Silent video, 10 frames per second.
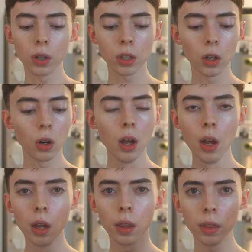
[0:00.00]
So
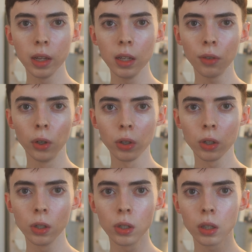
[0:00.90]
these
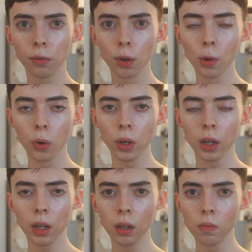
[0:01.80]
filters from
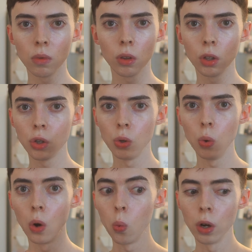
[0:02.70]
Korea do
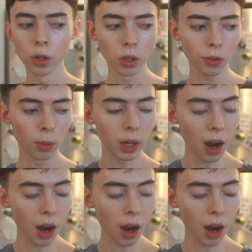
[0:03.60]
wonders for me.